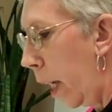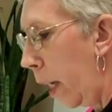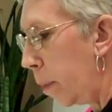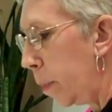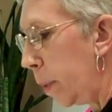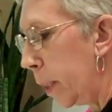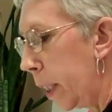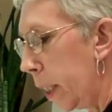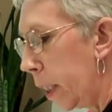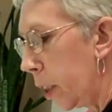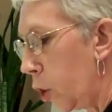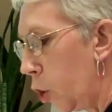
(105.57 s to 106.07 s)
And
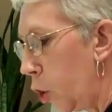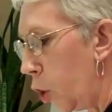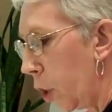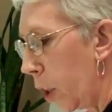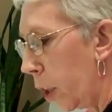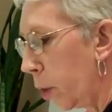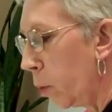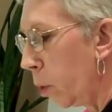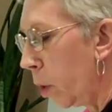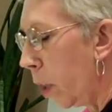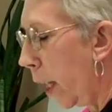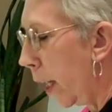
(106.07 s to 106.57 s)
because
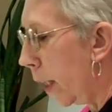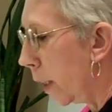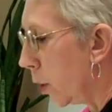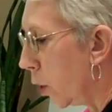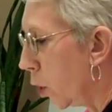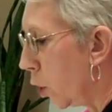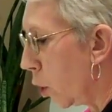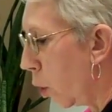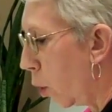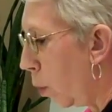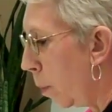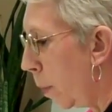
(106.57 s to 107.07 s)
General
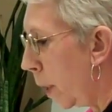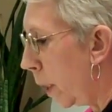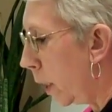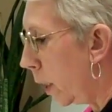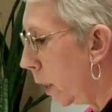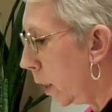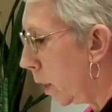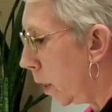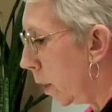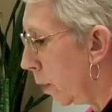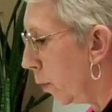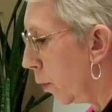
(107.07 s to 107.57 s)
has so
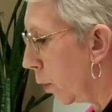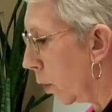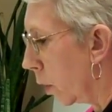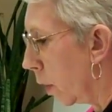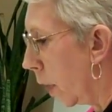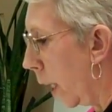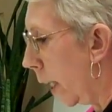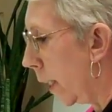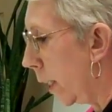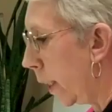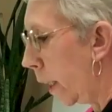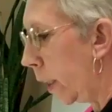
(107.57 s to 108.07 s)
many different
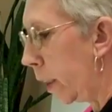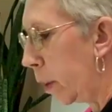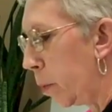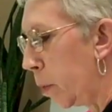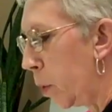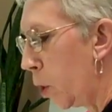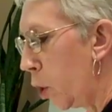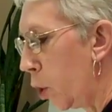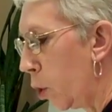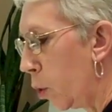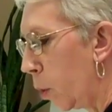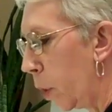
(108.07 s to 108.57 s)
line
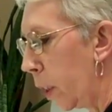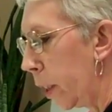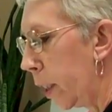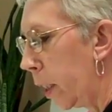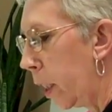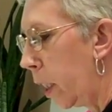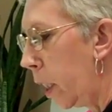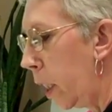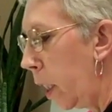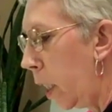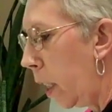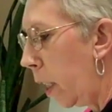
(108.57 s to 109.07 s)
items to it,
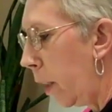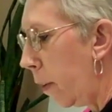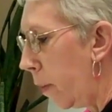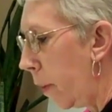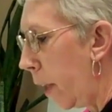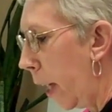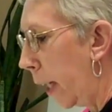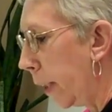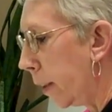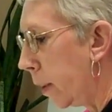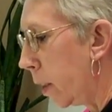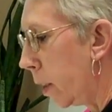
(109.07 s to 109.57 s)

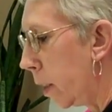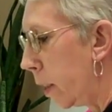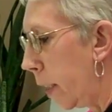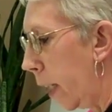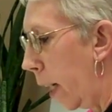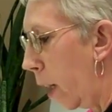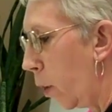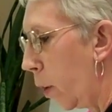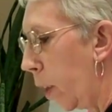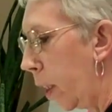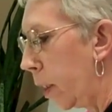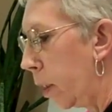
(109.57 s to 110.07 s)
that's
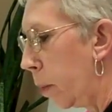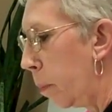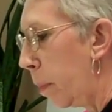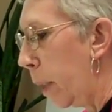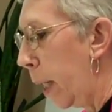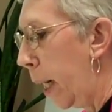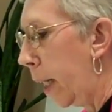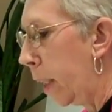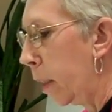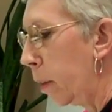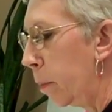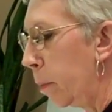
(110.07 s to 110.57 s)
down on the
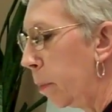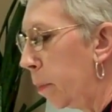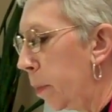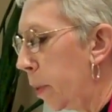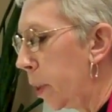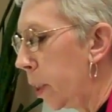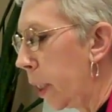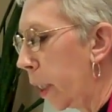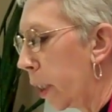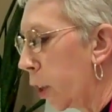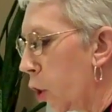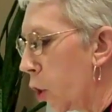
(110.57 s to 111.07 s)
bottom
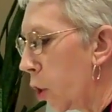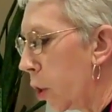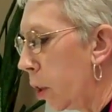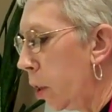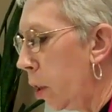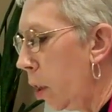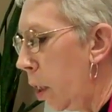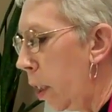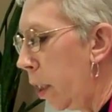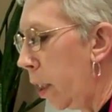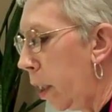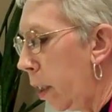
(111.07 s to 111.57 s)
section.
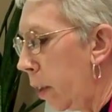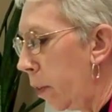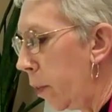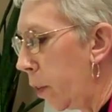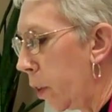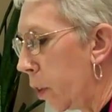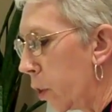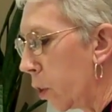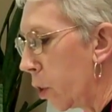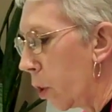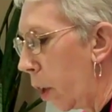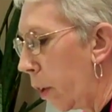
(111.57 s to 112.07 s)

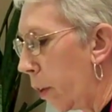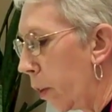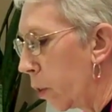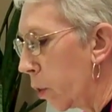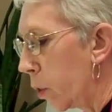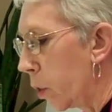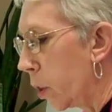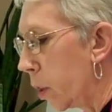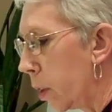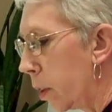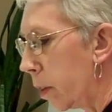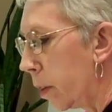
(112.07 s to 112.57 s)
There's all
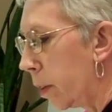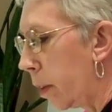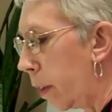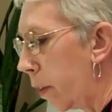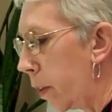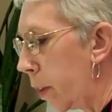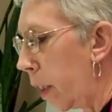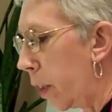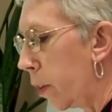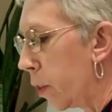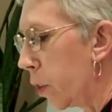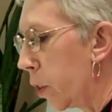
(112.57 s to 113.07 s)
those,
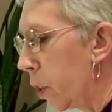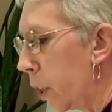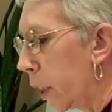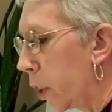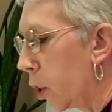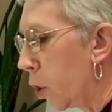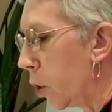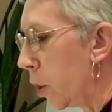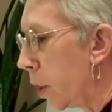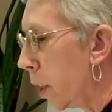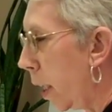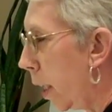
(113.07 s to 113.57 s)
the other
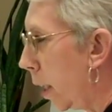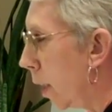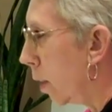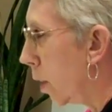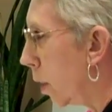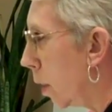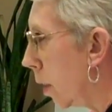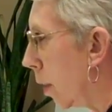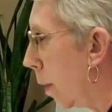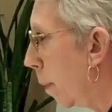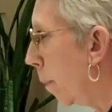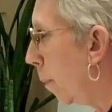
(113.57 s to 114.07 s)
sections
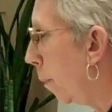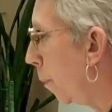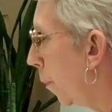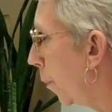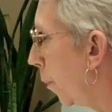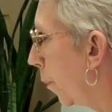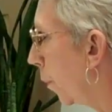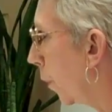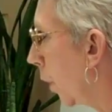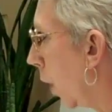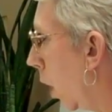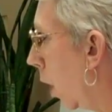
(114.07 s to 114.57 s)
has
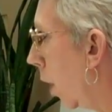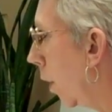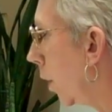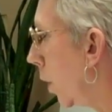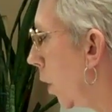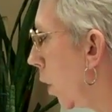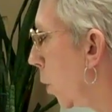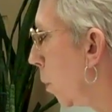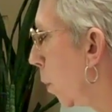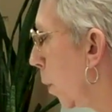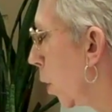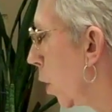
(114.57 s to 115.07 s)
all
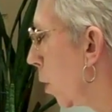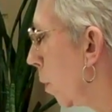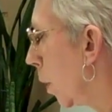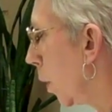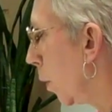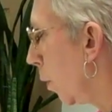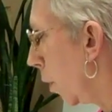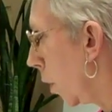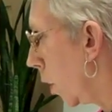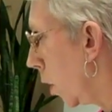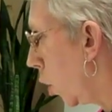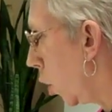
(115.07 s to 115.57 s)
the
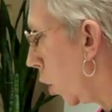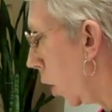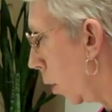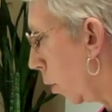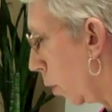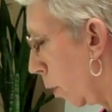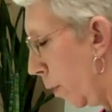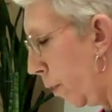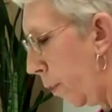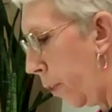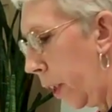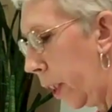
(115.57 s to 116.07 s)
disbursements for the
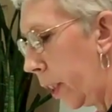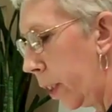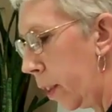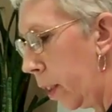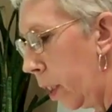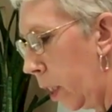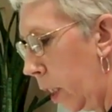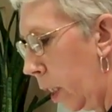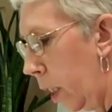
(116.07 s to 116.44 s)
general fund